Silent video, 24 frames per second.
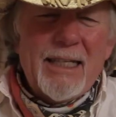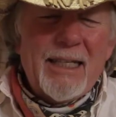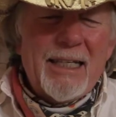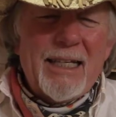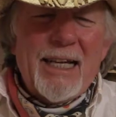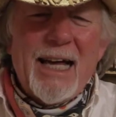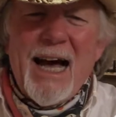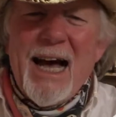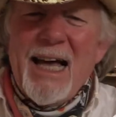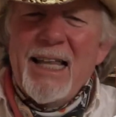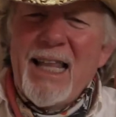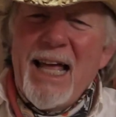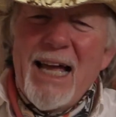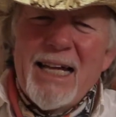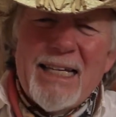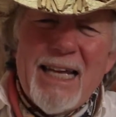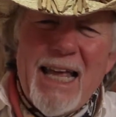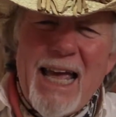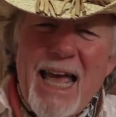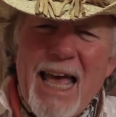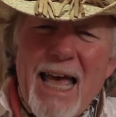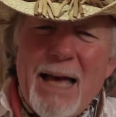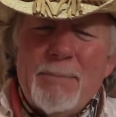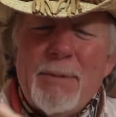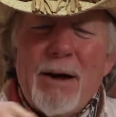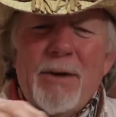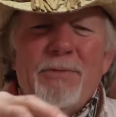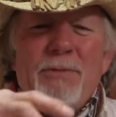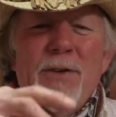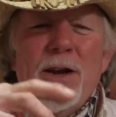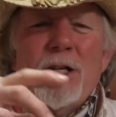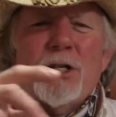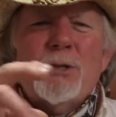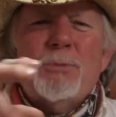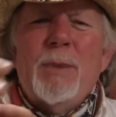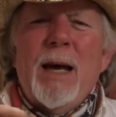Now I like to add my
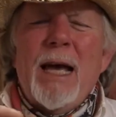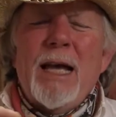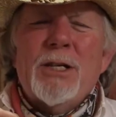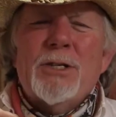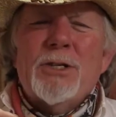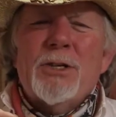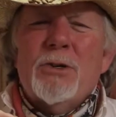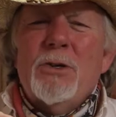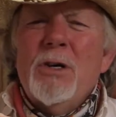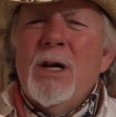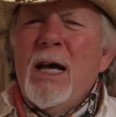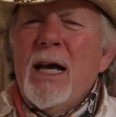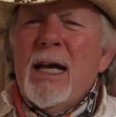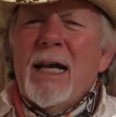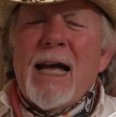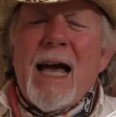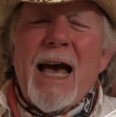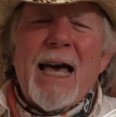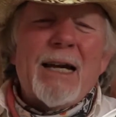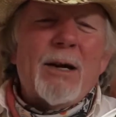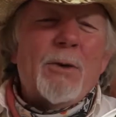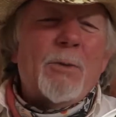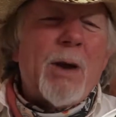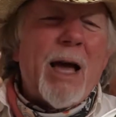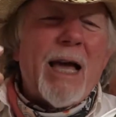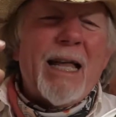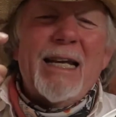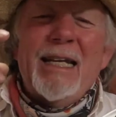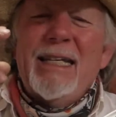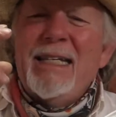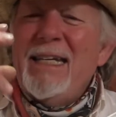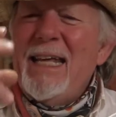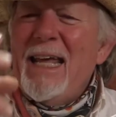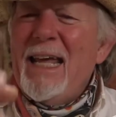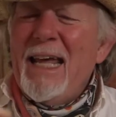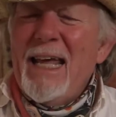fresh basil kind of right
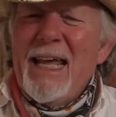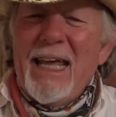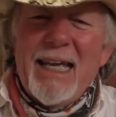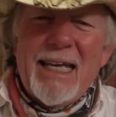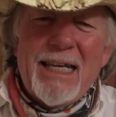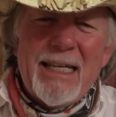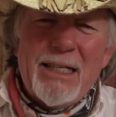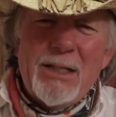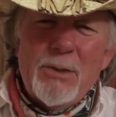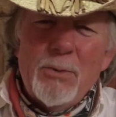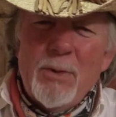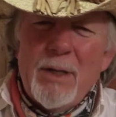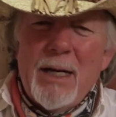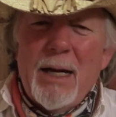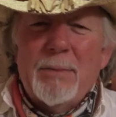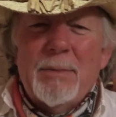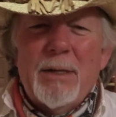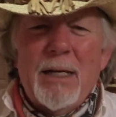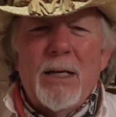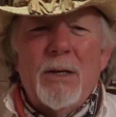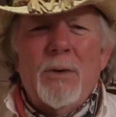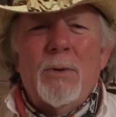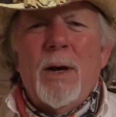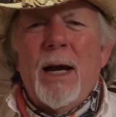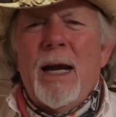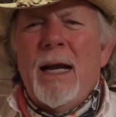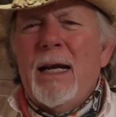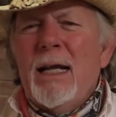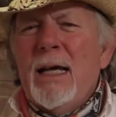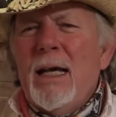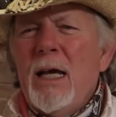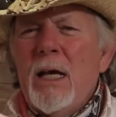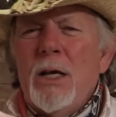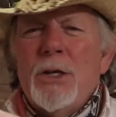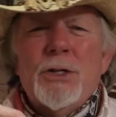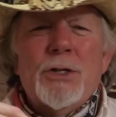at the end when I'm getting ready
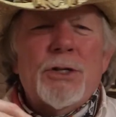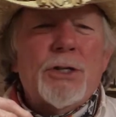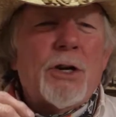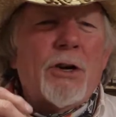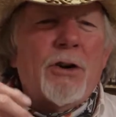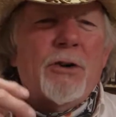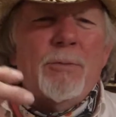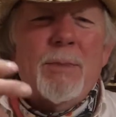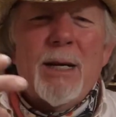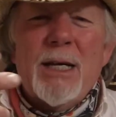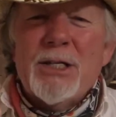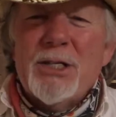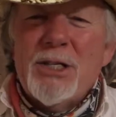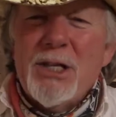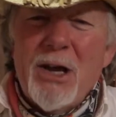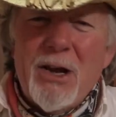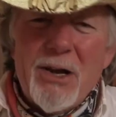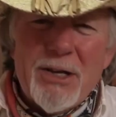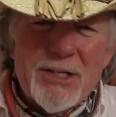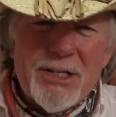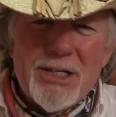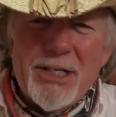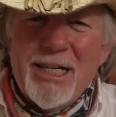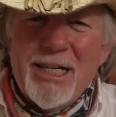to serve my sauce